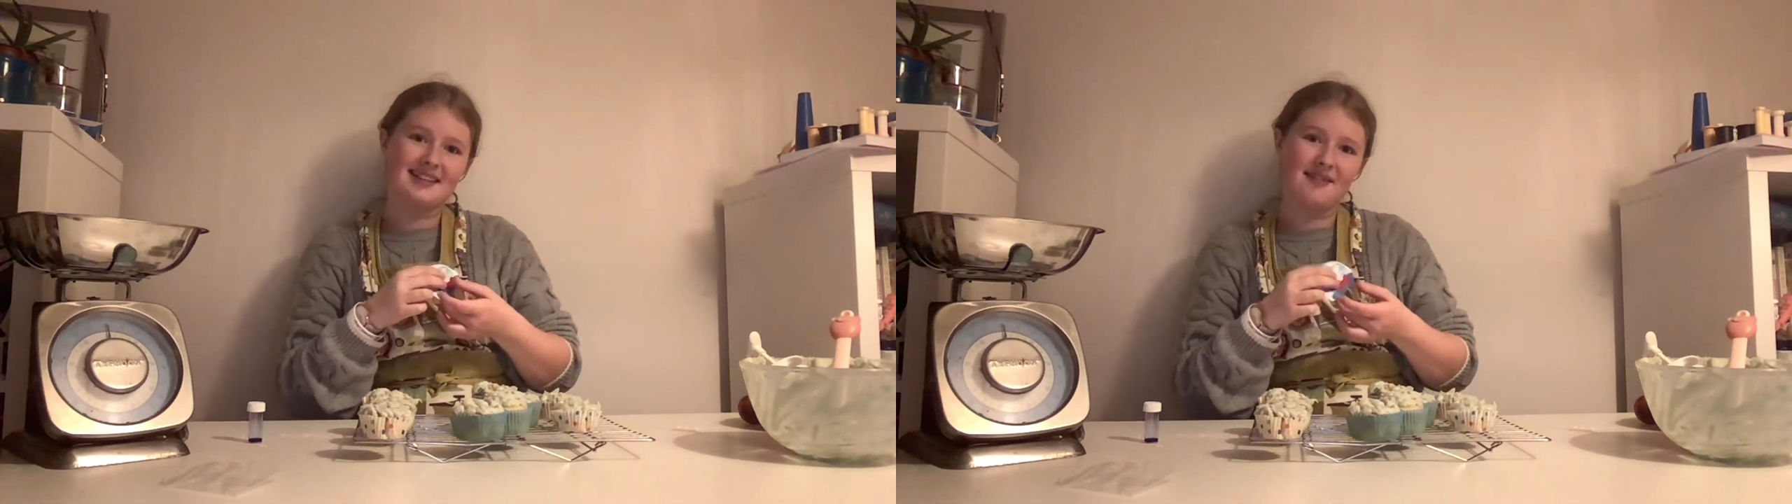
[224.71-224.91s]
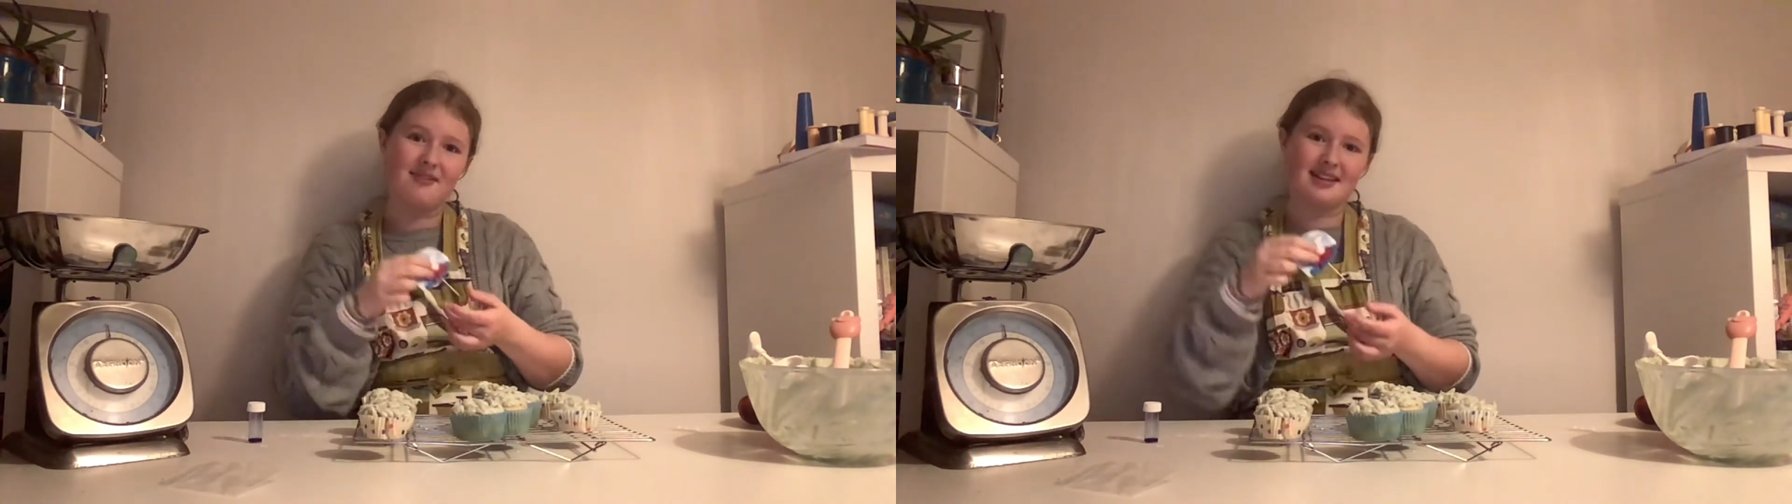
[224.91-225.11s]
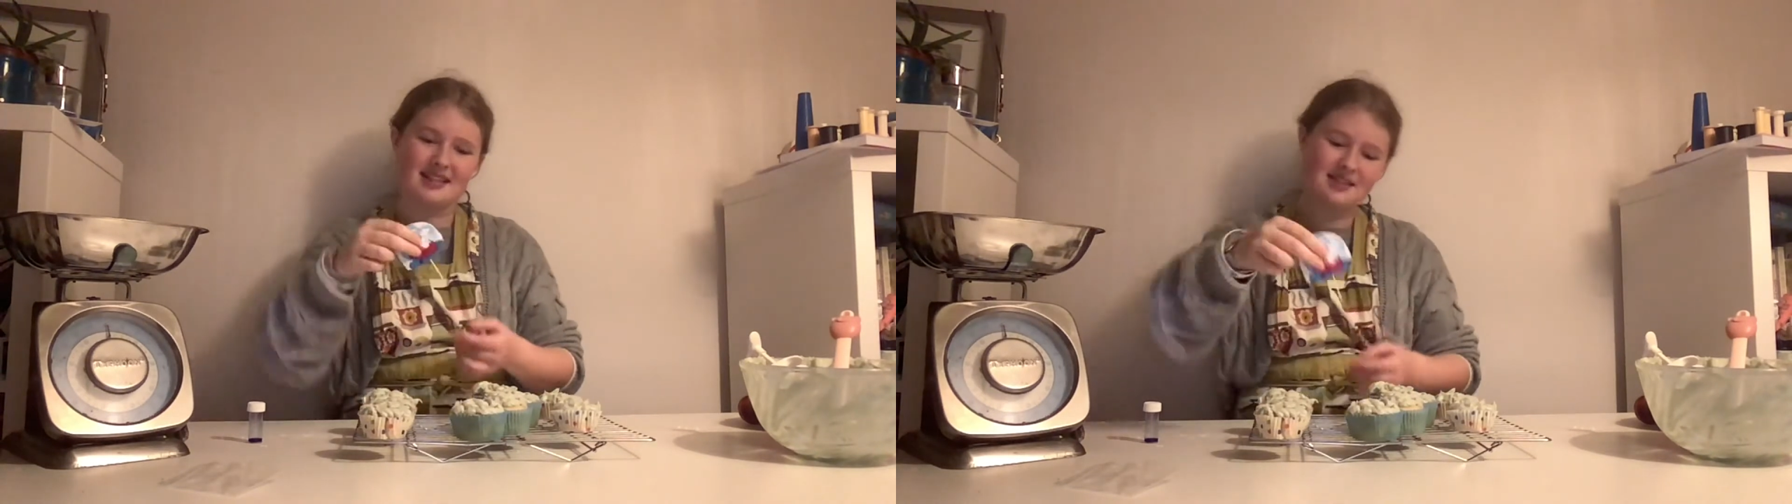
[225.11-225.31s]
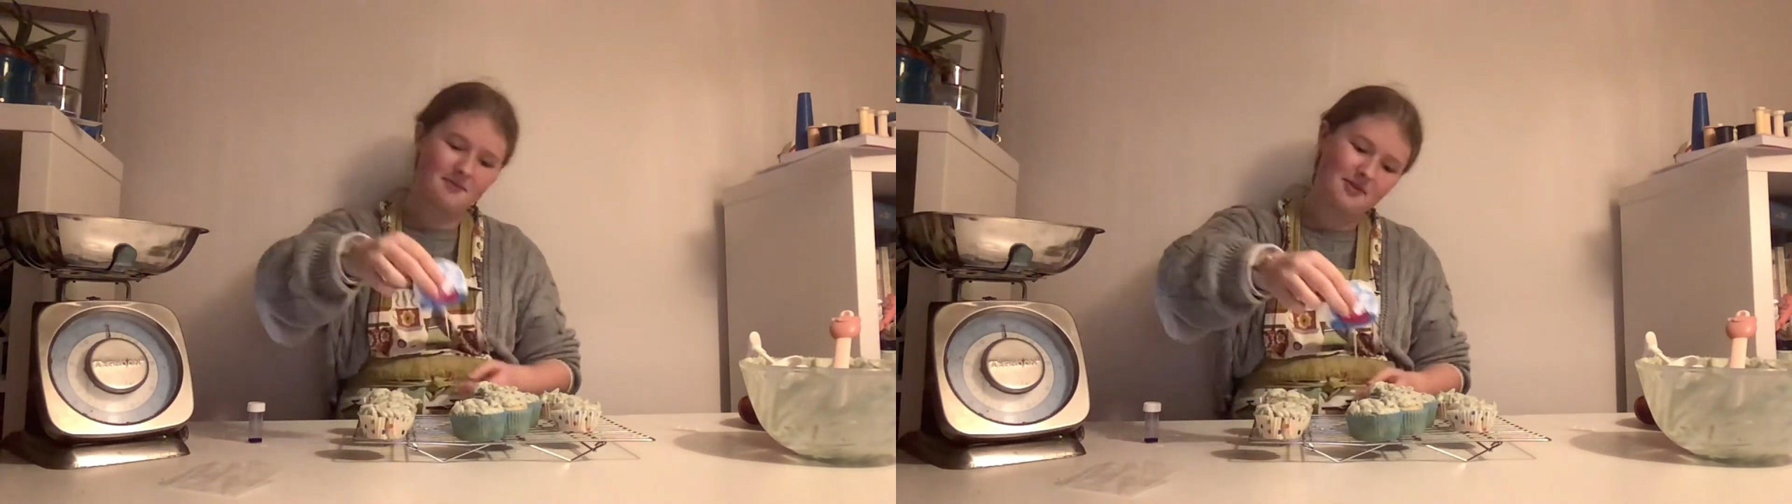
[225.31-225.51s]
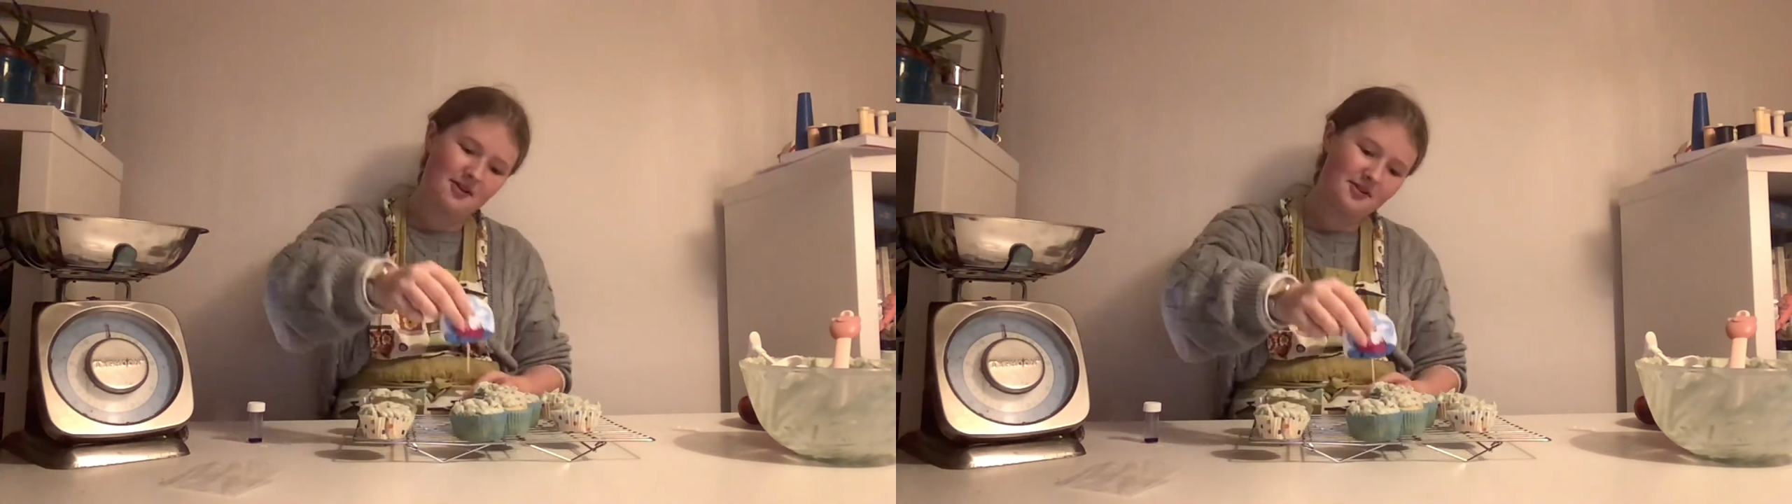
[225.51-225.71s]
I'm ready to
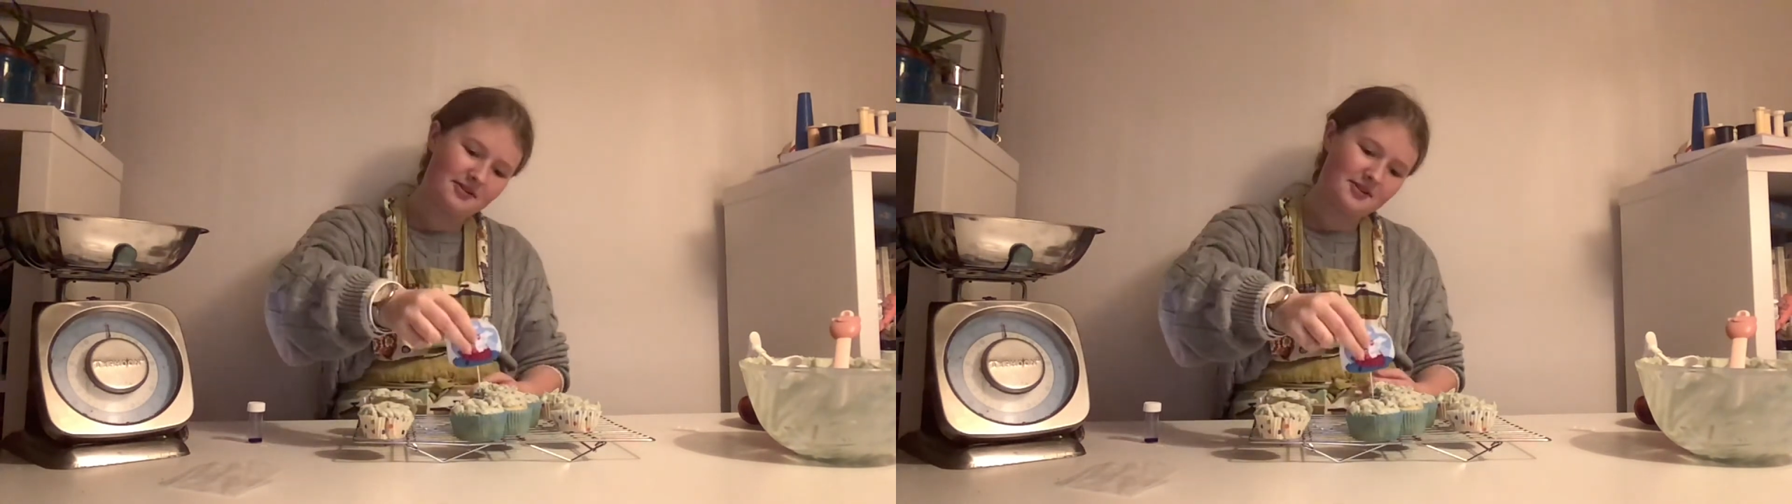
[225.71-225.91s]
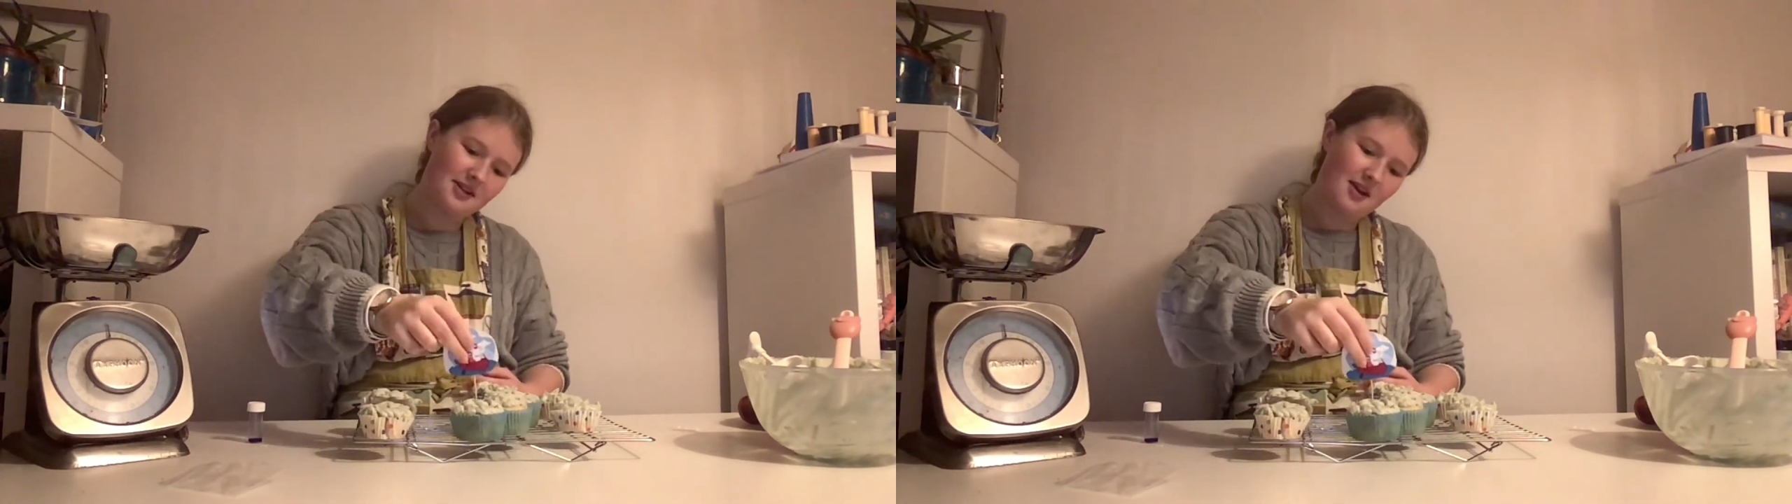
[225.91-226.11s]
put